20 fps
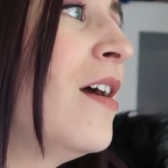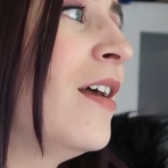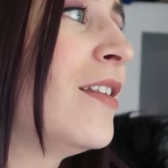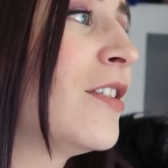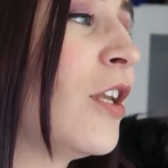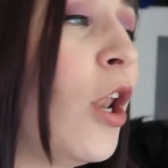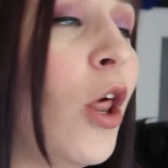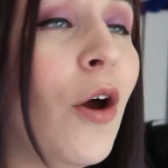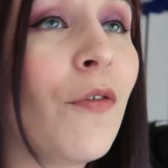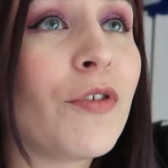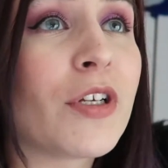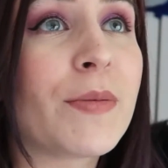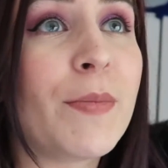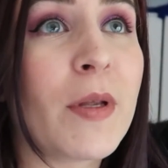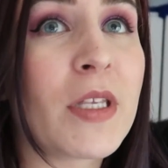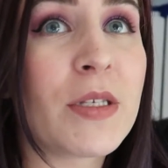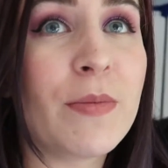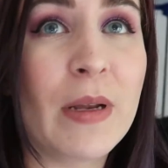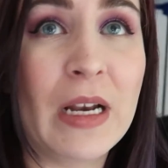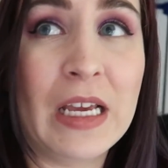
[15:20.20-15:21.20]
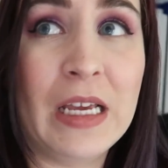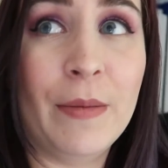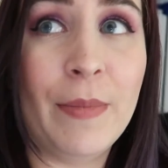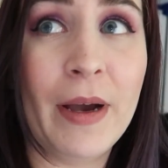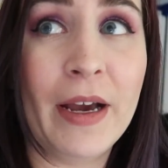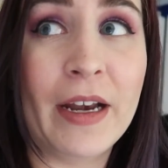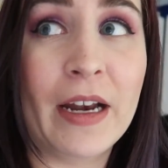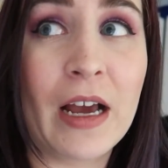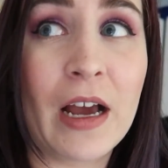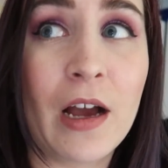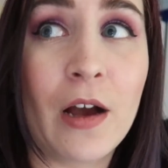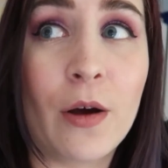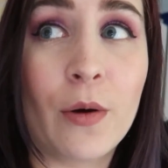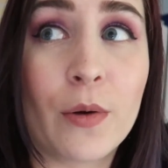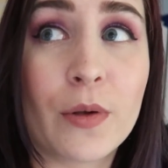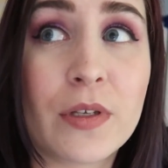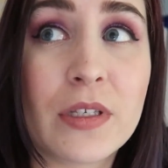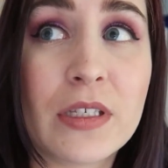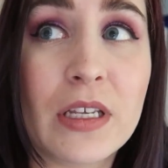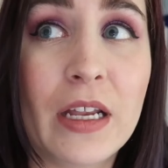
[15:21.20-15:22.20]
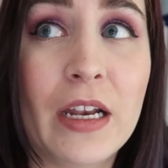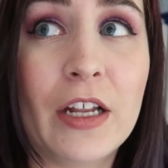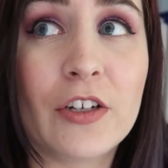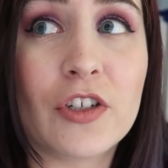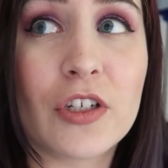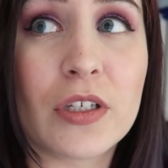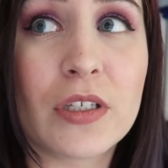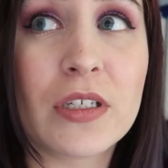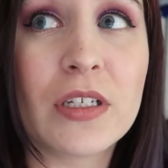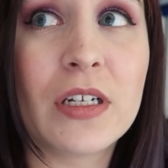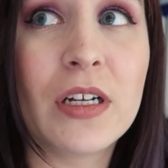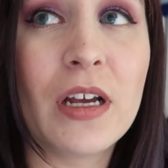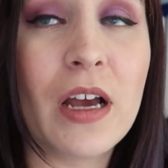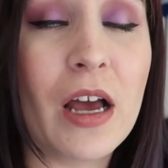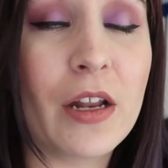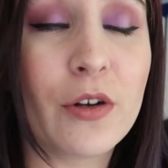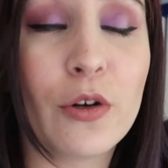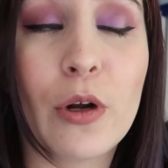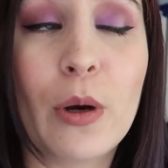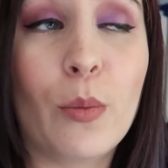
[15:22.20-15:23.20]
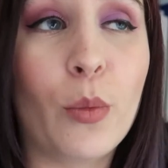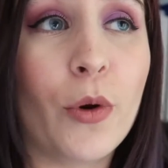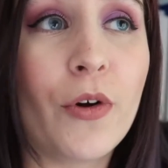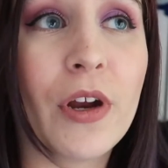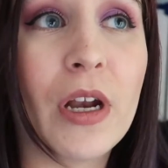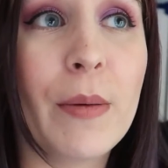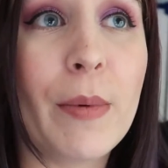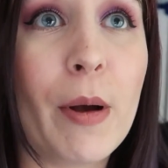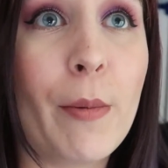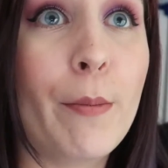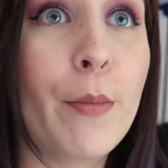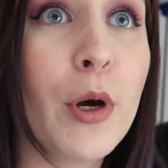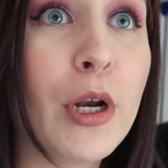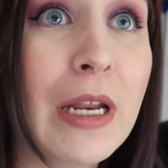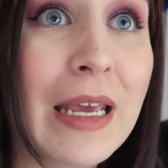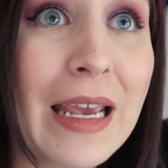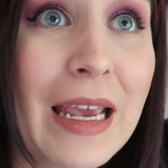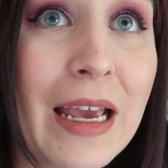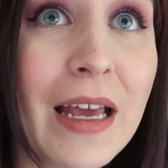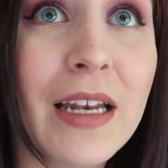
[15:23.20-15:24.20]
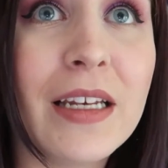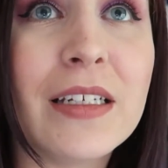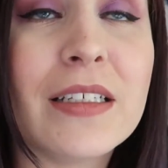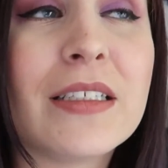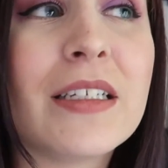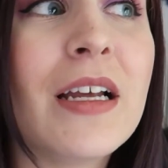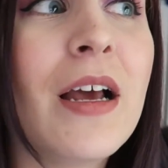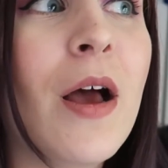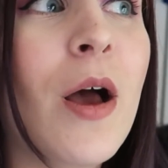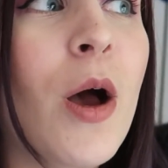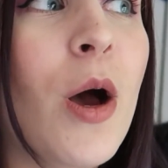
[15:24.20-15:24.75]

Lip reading: It's a lot of responsibility buying a house, and I don't know, I'm worrying about money and